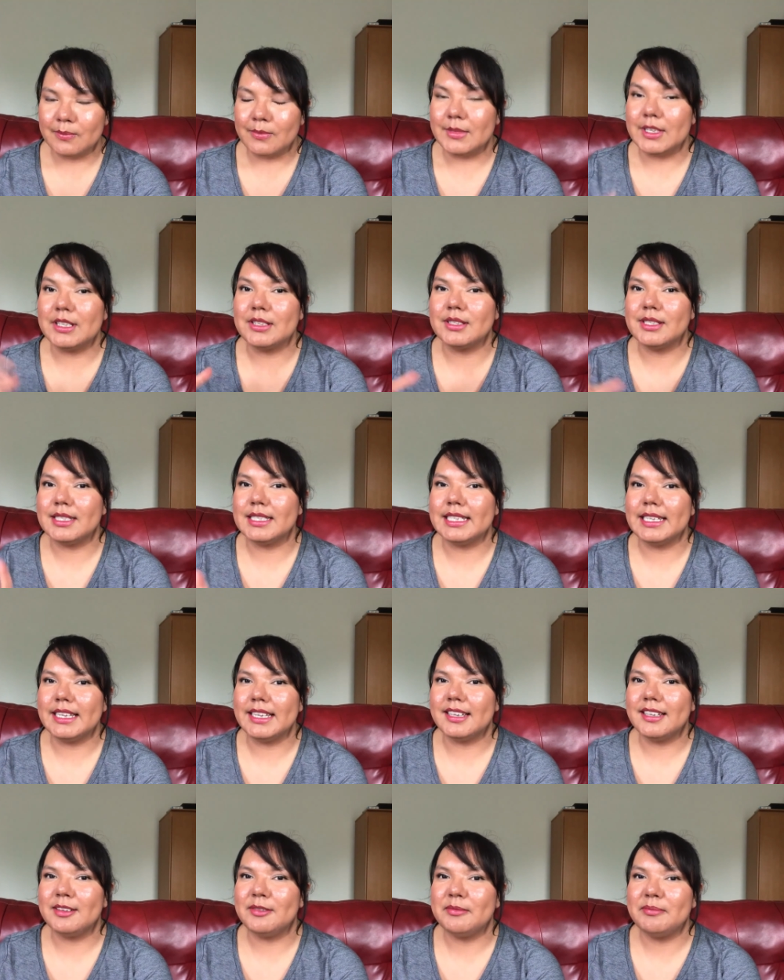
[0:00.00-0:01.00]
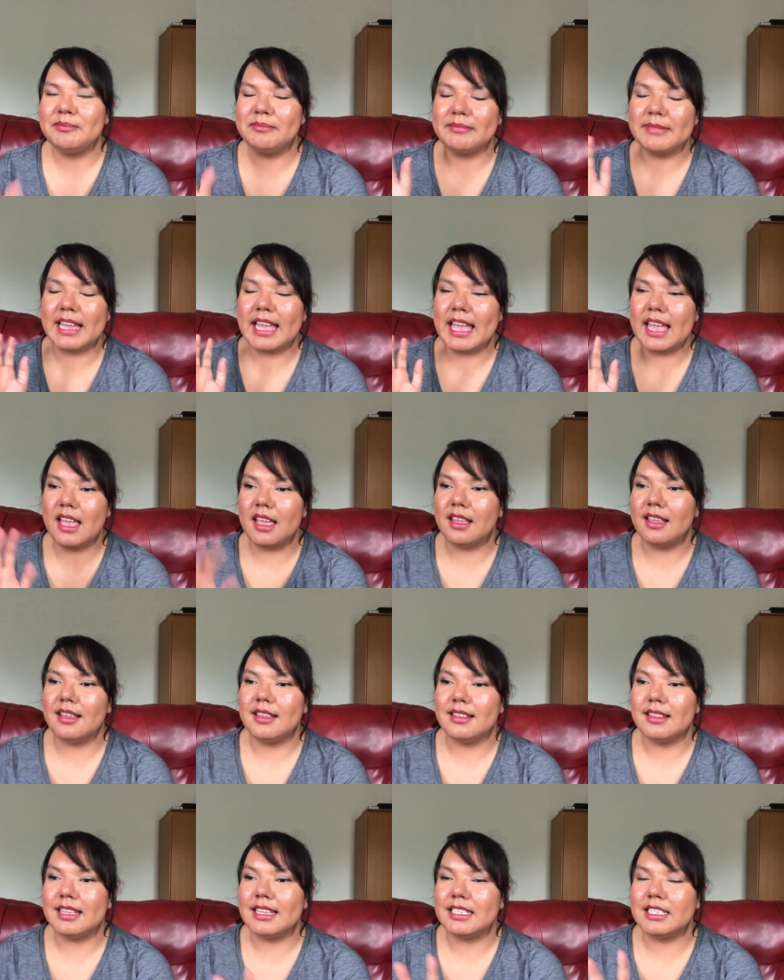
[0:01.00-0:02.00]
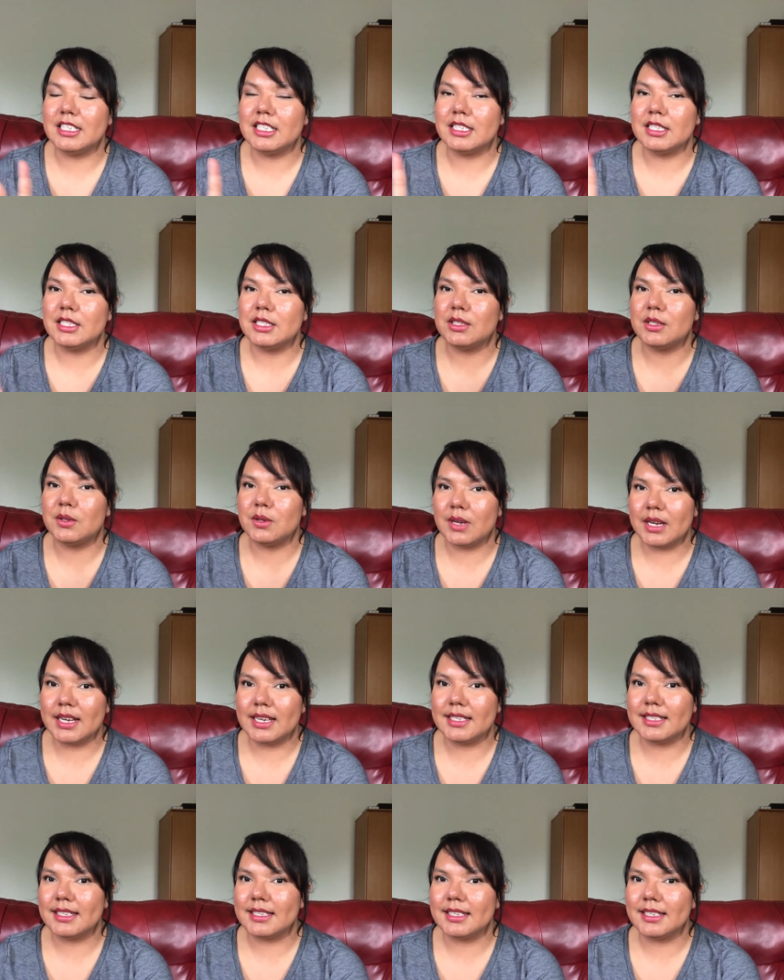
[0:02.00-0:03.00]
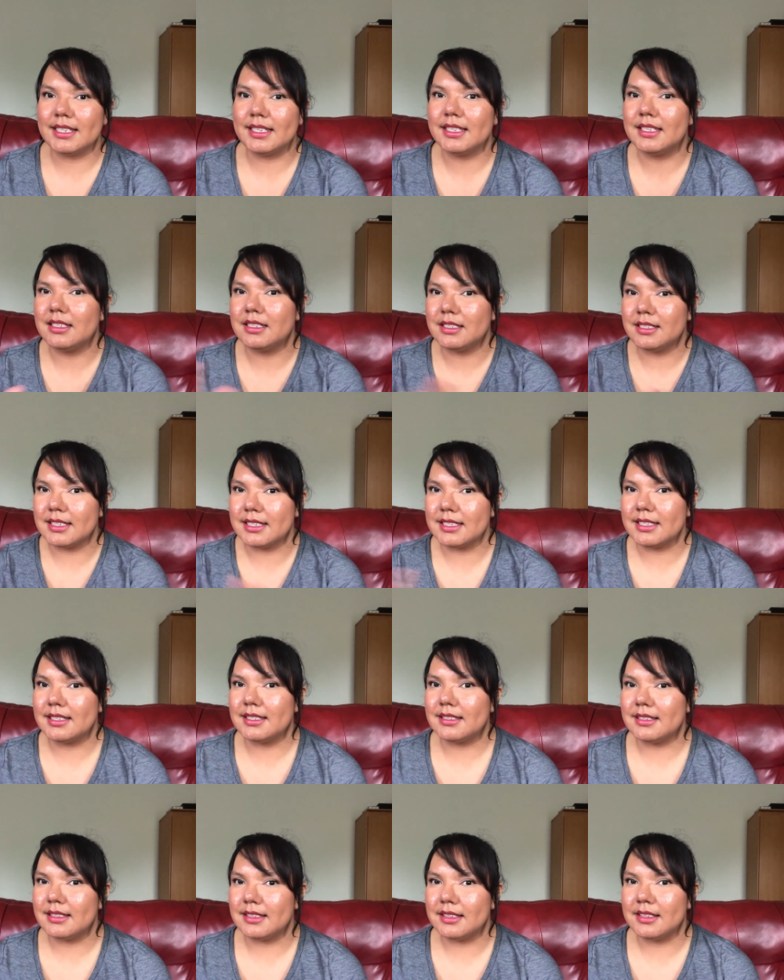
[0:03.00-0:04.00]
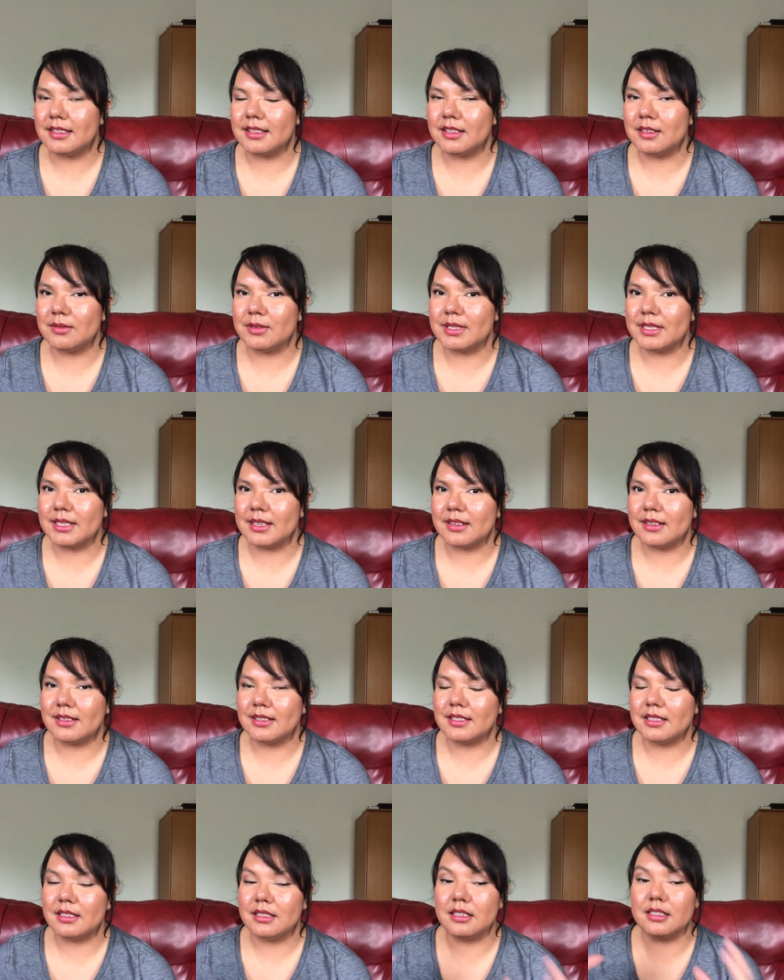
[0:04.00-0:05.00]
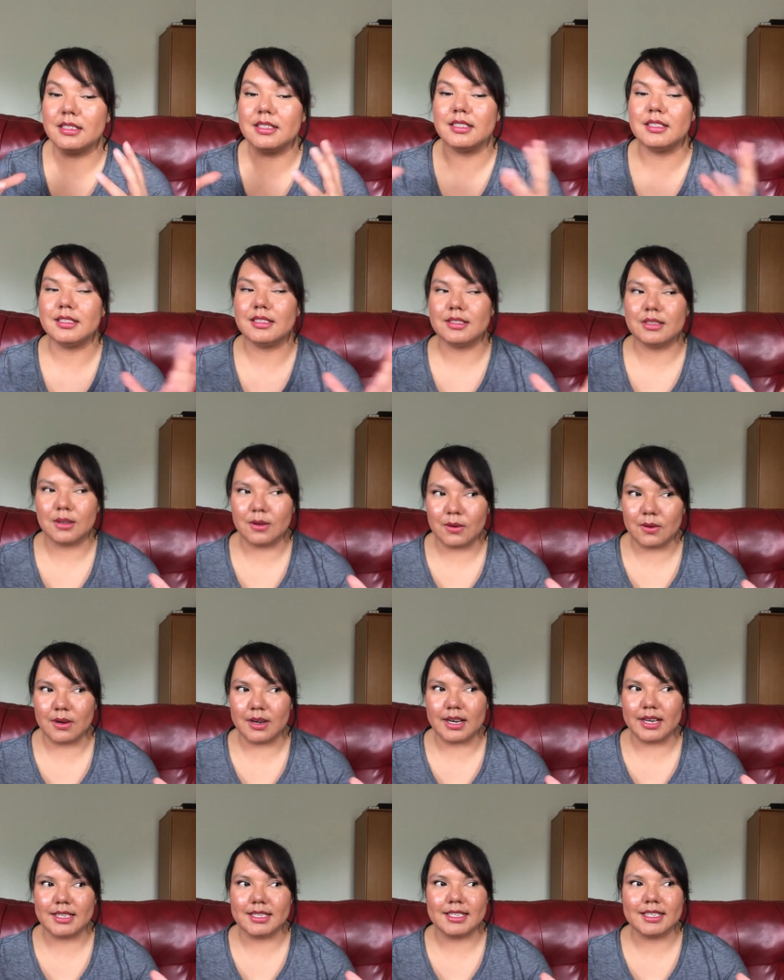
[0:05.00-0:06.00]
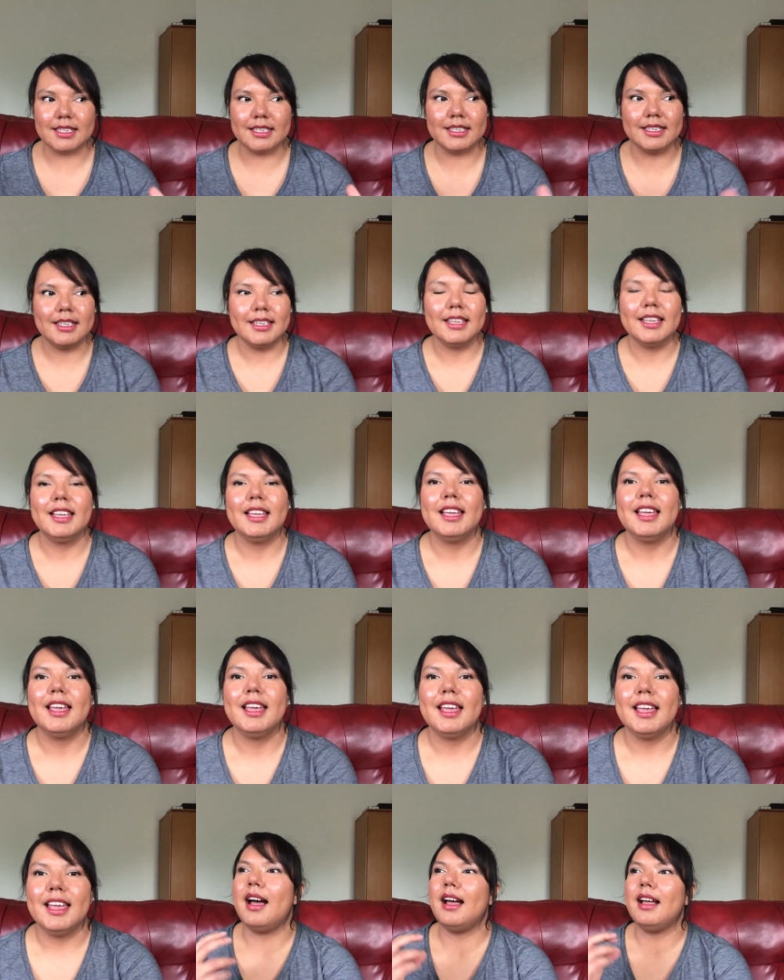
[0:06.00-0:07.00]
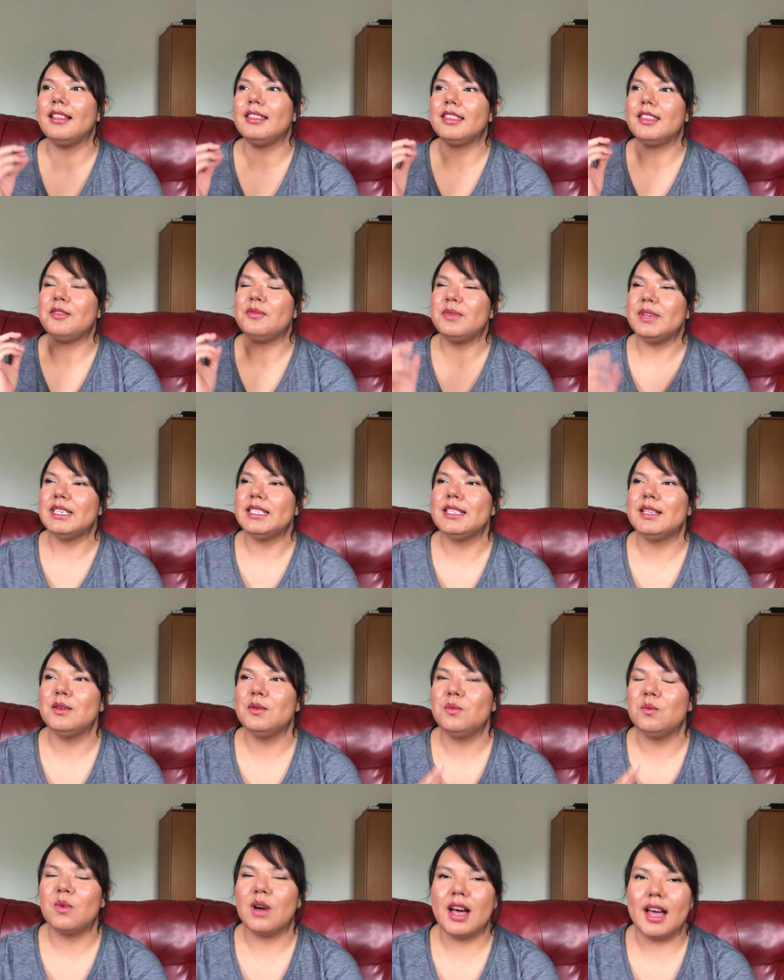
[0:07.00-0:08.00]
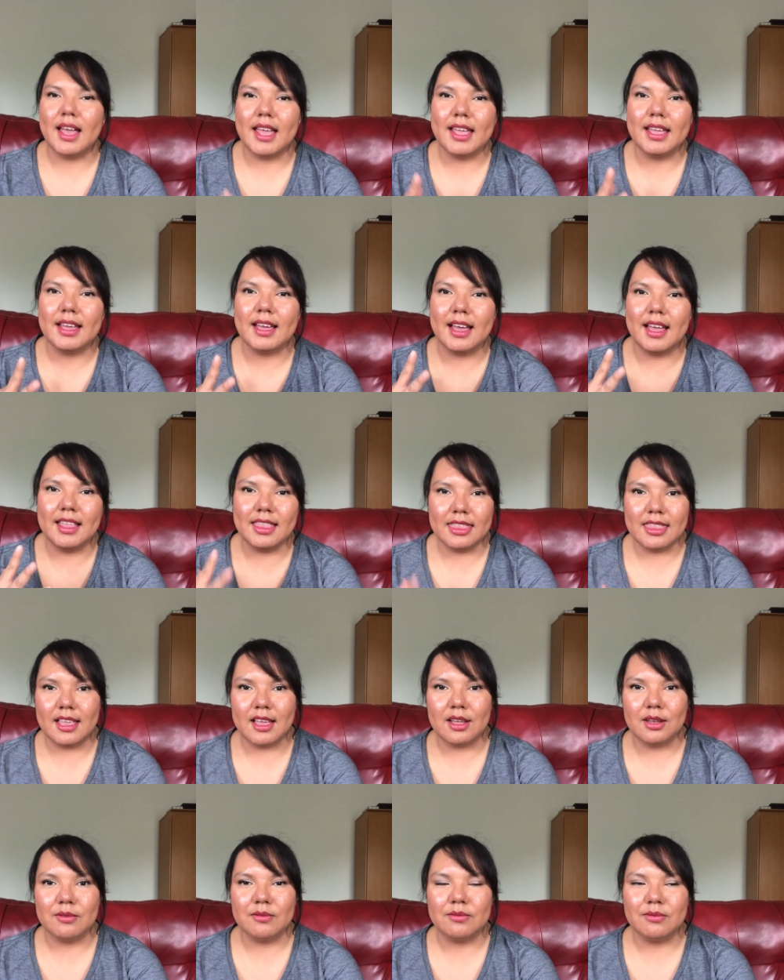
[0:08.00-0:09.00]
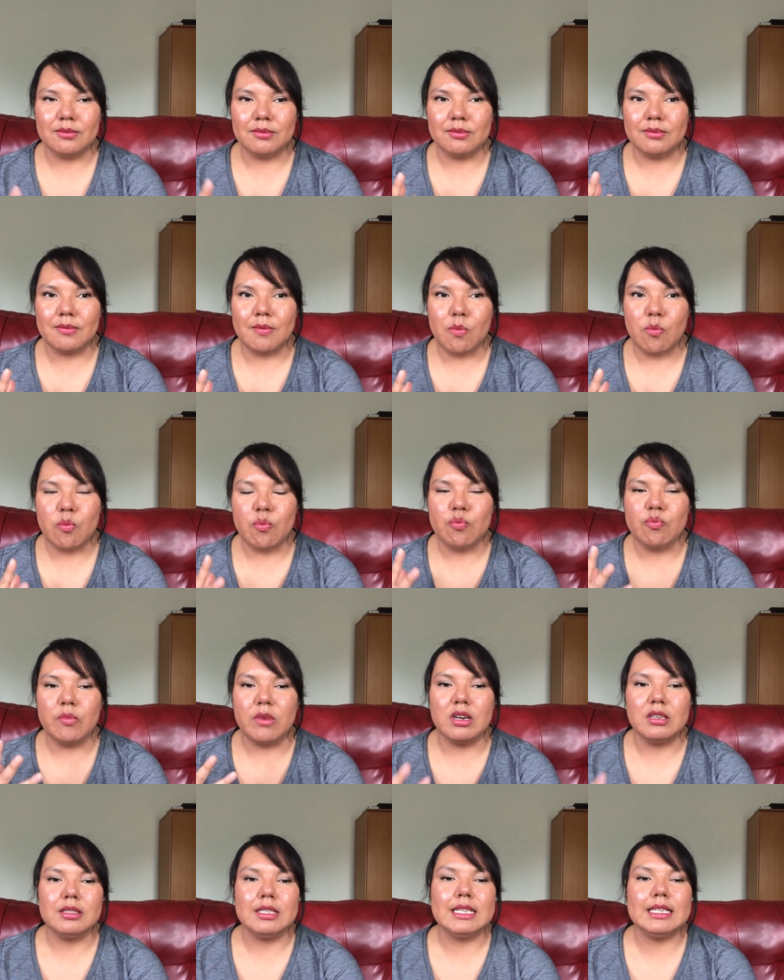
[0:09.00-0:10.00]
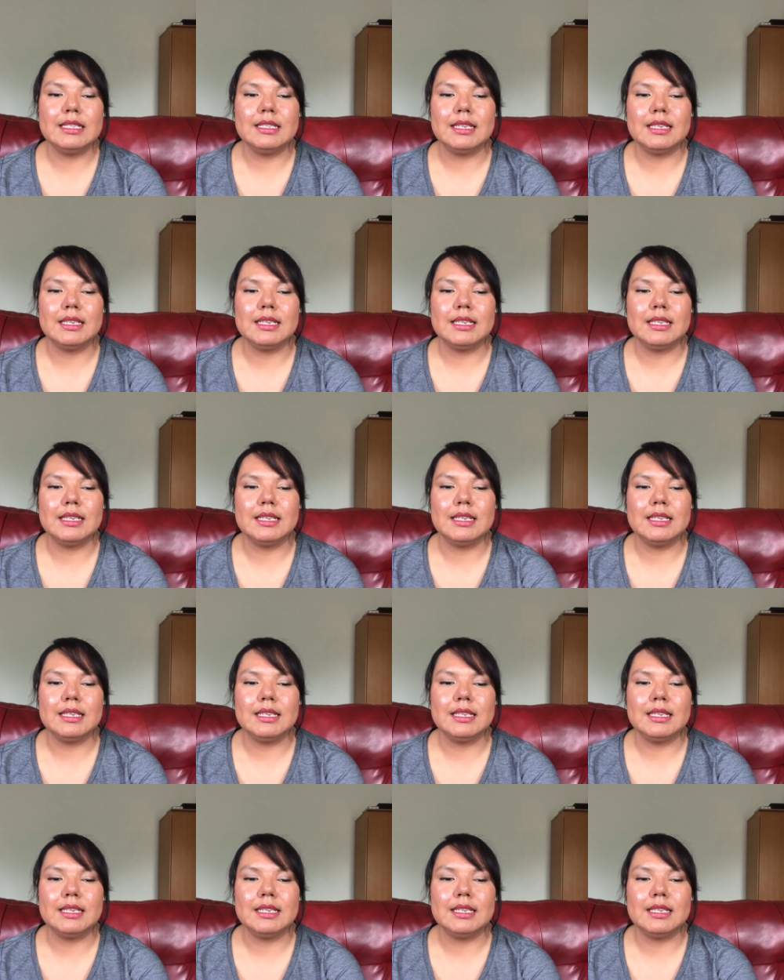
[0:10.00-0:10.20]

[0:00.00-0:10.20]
You'll see them, and it's just crazy. Just the results, they're just so crazy. The reason why I love these